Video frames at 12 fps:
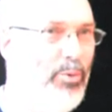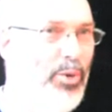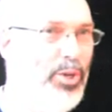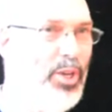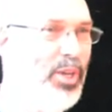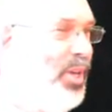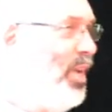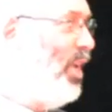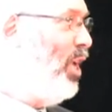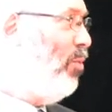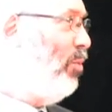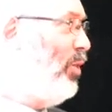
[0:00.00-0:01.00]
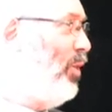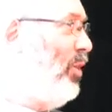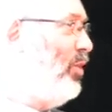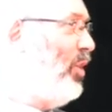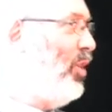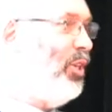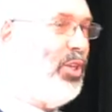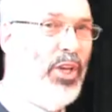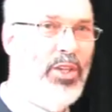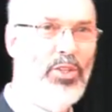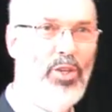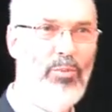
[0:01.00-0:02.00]
be working, but you can see
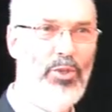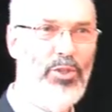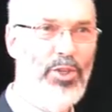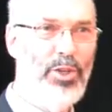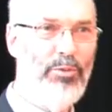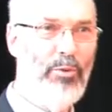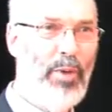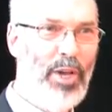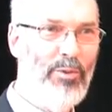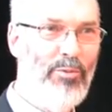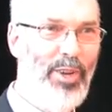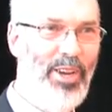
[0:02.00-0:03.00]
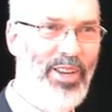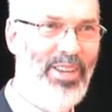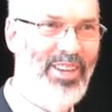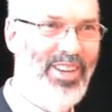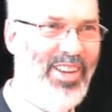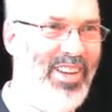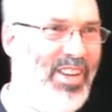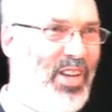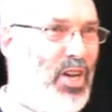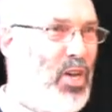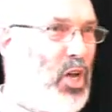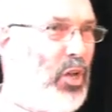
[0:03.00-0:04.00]
he's in pursuit of a butterfly,
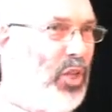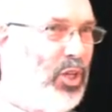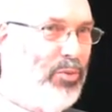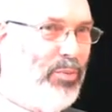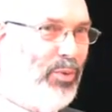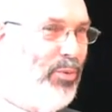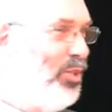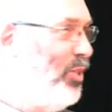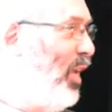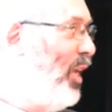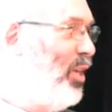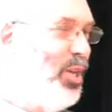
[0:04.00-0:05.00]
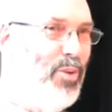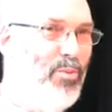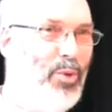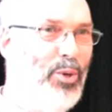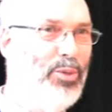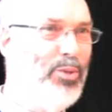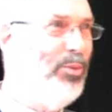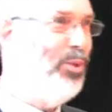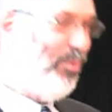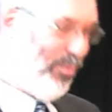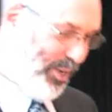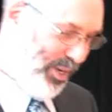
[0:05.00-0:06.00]
and that's probably slightly
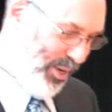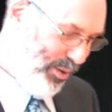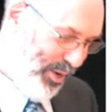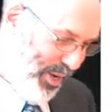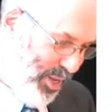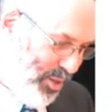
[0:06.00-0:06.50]
implausible, but anyway.